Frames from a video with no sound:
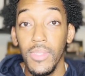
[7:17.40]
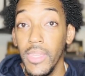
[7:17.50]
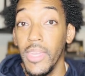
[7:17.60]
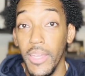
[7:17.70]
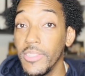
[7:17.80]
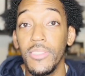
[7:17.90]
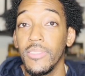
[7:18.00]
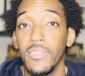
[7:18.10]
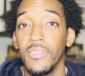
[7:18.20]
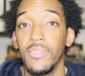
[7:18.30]
yes,
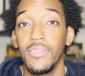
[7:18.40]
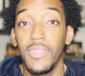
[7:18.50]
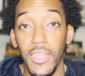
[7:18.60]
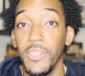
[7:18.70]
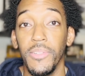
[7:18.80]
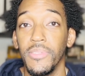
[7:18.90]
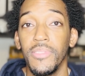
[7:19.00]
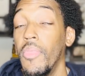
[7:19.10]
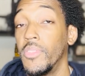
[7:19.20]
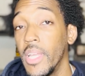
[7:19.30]
thank you.
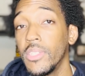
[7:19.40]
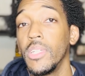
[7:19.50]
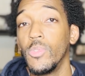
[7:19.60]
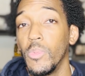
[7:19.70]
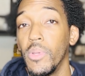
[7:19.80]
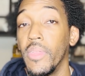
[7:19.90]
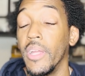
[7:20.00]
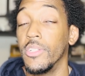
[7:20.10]
There's actually a rumor that